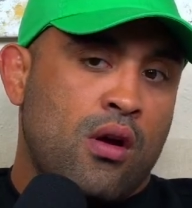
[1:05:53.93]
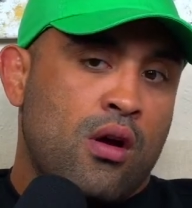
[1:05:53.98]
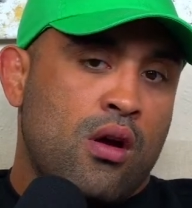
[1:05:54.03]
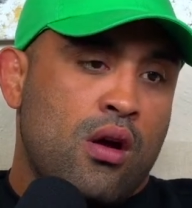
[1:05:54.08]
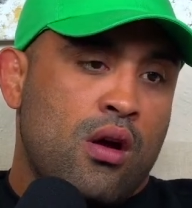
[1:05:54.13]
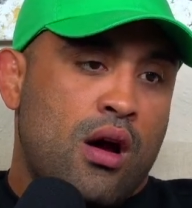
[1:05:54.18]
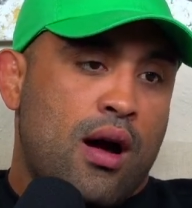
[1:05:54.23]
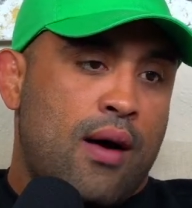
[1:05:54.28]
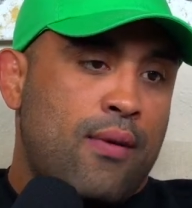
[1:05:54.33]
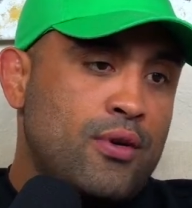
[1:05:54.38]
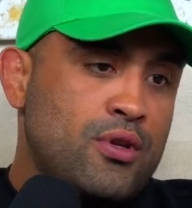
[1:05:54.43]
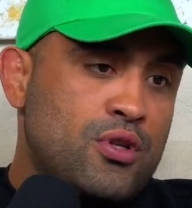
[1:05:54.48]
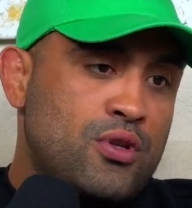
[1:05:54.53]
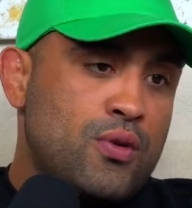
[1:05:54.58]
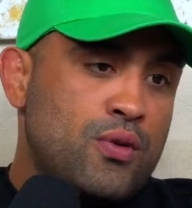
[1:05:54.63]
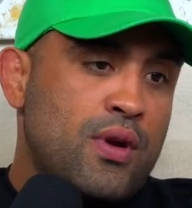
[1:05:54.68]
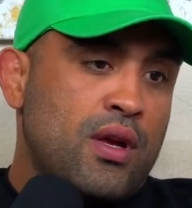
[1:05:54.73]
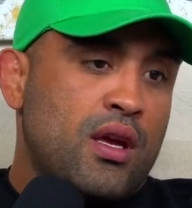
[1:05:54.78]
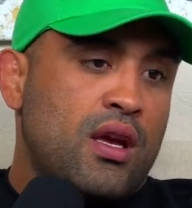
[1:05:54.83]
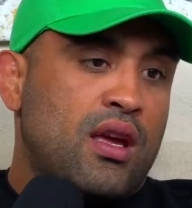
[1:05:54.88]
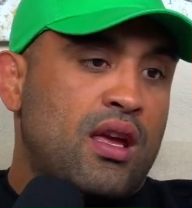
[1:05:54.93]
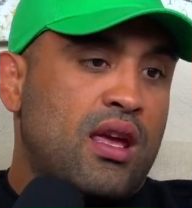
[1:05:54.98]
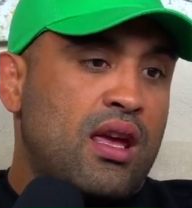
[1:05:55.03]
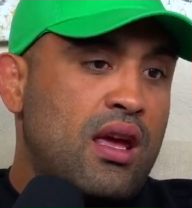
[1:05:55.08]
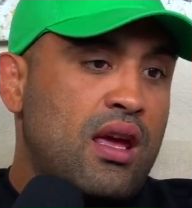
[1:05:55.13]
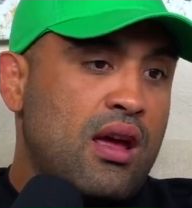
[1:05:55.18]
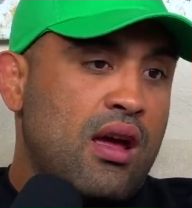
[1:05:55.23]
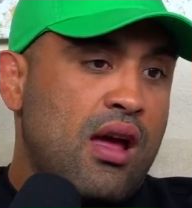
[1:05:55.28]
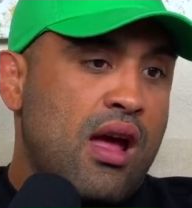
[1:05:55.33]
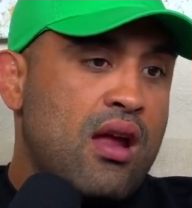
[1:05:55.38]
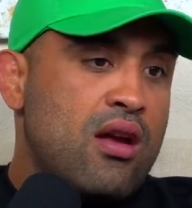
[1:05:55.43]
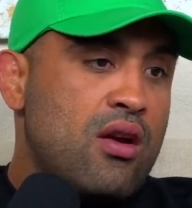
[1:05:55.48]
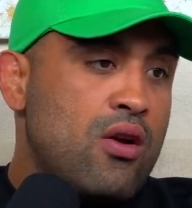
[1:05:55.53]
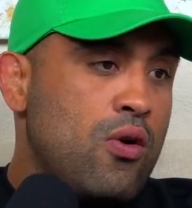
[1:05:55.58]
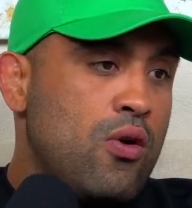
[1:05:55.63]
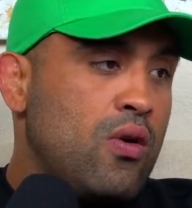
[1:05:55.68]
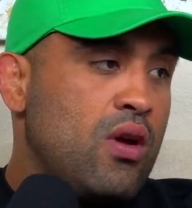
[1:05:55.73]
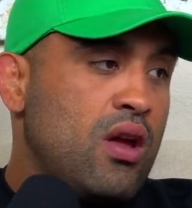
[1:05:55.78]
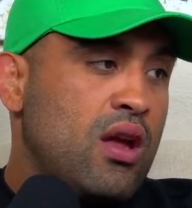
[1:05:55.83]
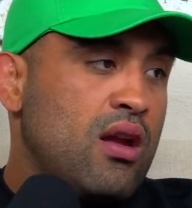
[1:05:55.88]
I was doing gi and
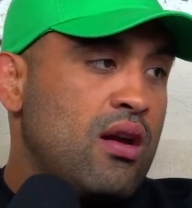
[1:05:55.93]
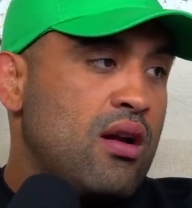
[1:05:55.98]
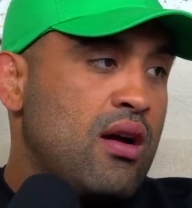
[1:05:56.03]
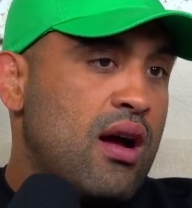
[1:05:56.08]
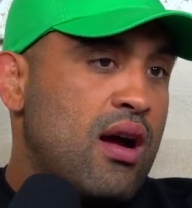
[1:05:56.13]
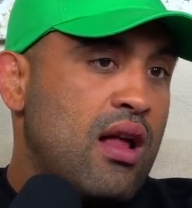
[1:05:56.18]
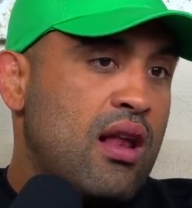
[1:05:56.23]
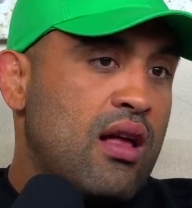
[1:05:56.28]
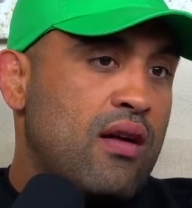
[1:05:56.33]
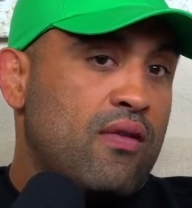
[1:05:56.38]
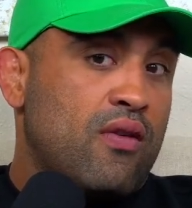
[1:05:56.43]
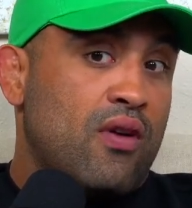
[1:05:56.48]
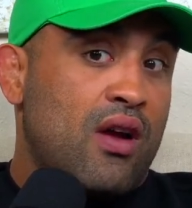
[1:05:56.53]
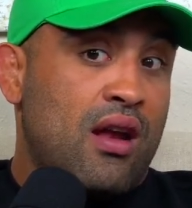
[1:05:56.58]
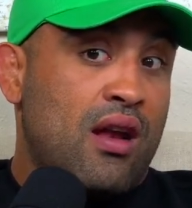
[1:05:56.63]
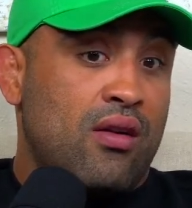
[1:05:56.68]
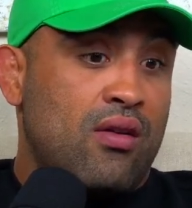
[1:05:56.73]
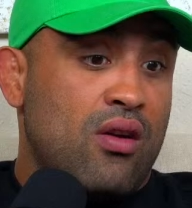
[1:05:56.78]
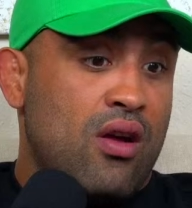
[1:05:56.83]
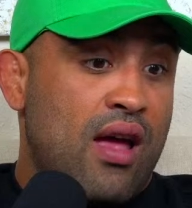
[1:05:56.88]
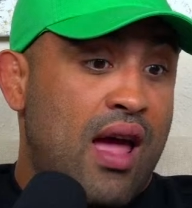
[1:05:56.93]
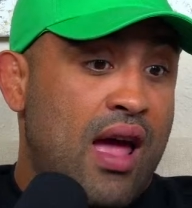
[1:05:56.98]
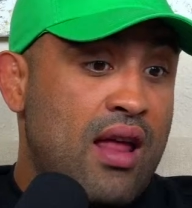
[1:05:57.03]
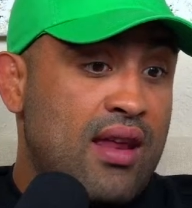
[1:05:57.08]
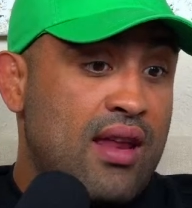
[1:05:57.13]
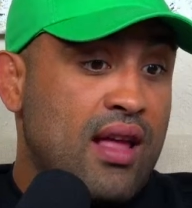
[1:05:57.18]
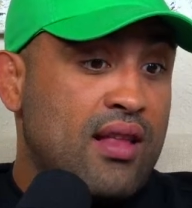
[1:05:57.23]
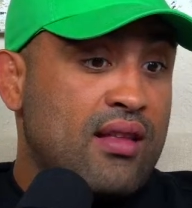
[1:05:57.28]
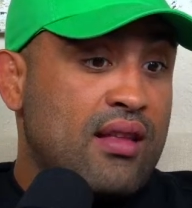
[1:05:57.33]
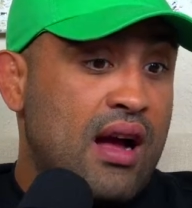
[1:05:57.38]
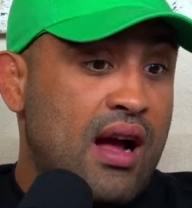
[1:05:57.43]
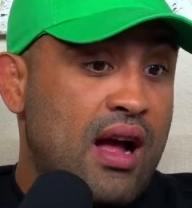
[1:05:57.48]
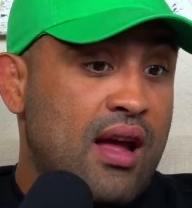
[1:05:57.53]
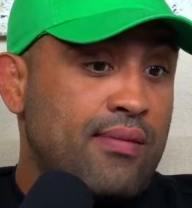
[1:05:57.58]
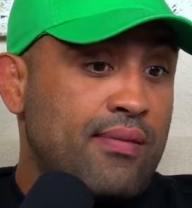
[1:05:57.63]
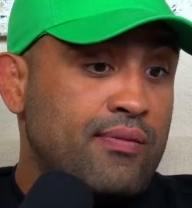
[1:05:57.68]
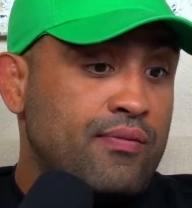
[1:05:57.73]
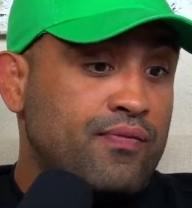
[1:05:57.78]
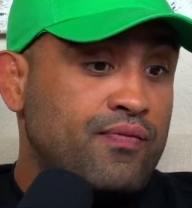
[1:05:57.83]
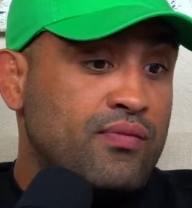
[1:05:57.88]
no gi in a high level, and at that
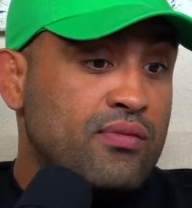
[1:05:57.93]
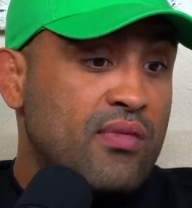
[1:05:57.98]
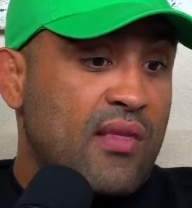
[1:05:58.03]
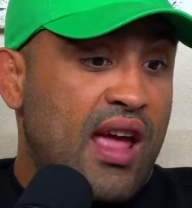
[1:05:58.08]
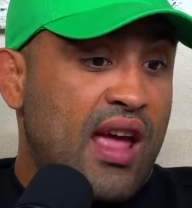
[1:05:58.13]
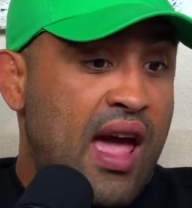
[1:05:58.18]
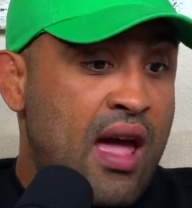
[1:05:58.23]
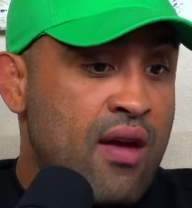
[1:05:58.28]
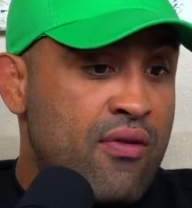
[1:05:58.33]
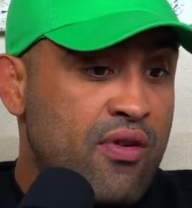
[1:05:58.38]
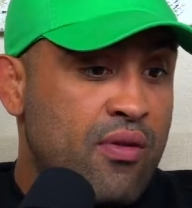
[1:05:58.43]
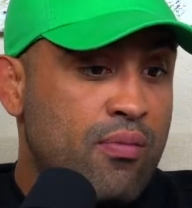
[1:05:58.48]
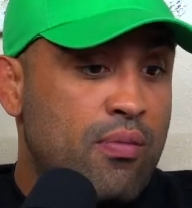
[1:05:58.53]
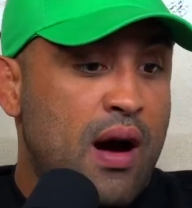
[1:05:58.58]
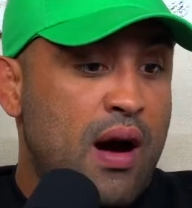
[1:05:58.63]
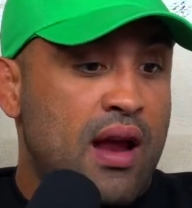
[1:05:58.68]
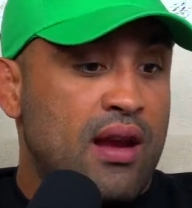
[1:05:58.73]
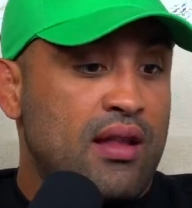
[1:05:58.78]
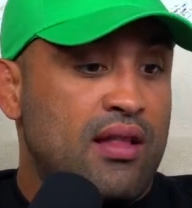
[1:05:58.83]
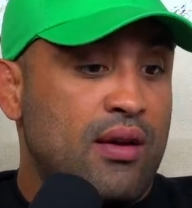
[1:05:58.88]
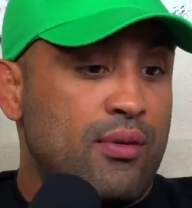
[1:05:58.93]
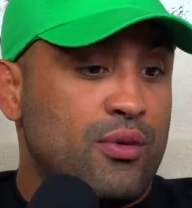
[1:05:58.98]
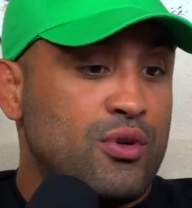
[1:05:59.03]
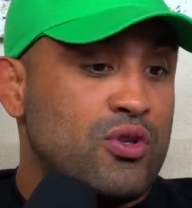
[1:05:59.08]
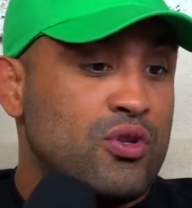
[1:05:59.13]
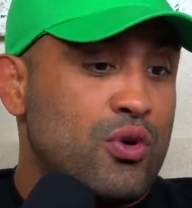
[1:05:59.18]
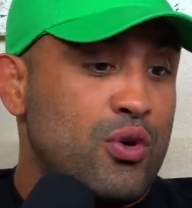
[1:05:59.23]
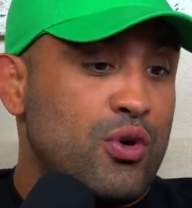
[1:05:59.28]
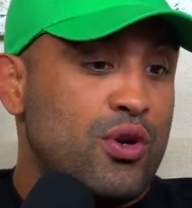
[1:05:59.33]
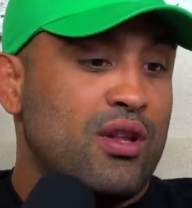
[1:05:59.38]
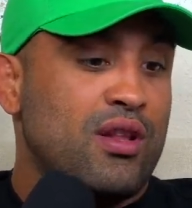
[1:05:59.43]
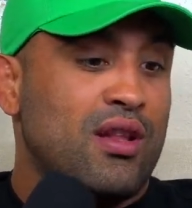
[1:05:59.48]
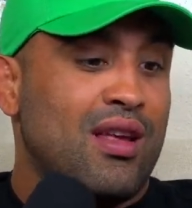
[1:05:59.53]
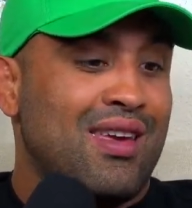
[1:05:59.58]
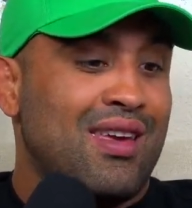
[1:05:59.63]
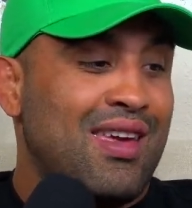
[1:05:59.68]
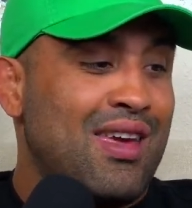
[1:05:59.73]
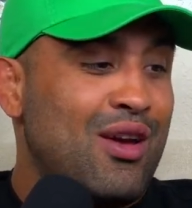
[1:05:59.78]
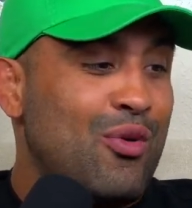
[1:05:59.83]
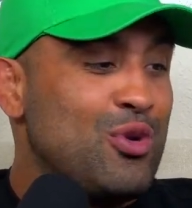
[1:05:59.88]
time, everybody that was good in the
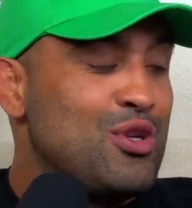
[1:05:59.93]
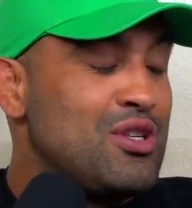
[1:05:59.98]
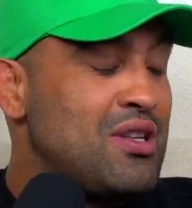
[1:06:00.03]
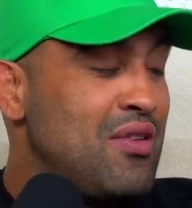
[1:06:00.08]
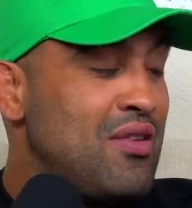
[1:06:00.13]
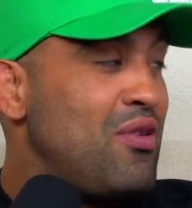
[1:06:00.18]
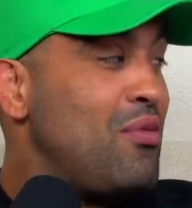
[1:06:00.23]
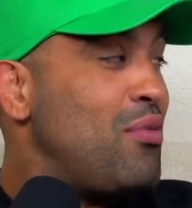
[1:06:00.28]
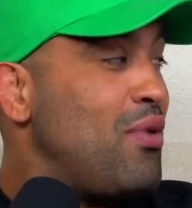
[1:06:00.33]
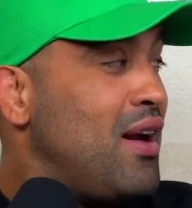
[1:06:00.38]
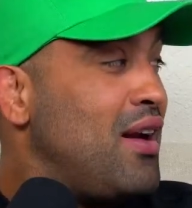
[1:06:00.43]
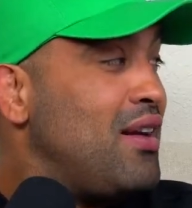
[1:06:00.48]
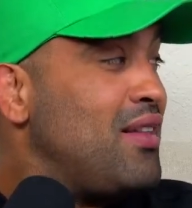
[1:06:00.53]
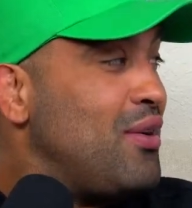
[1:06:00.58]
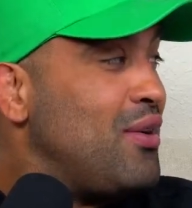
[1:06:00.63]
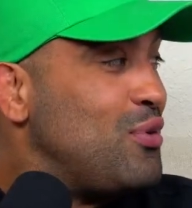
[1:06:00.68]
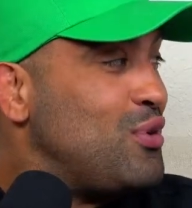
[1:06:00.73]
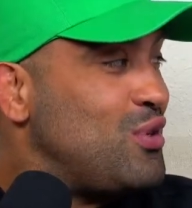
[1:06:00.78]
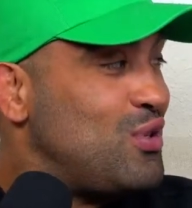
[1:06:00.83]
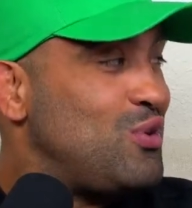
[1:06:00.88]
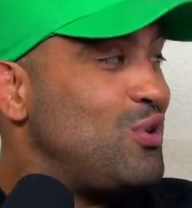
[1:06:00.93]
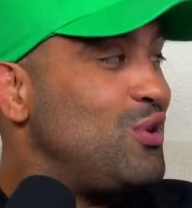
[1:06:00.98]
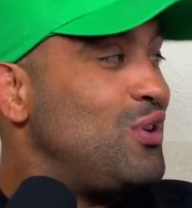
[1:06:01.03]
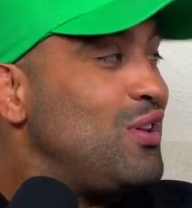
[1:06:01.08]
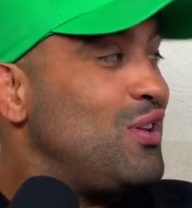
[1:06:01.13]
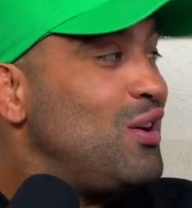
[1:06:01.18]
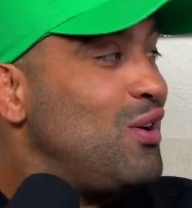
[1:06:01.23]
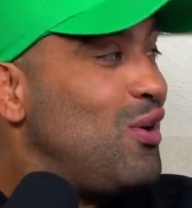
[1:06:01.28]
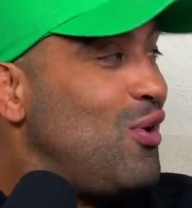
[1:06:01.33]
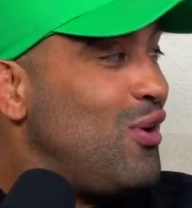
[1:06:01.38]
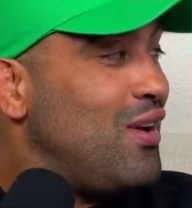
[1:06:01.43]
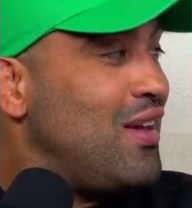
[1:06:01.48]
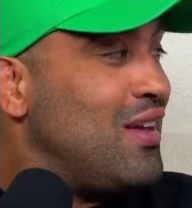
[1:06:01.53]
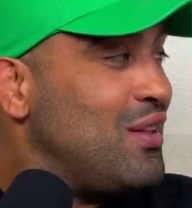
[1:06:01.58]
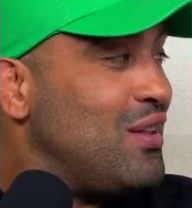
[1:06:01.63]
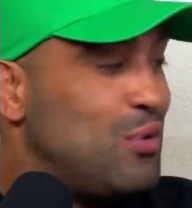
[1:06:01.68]
gi was everybody that was good in no gi. There was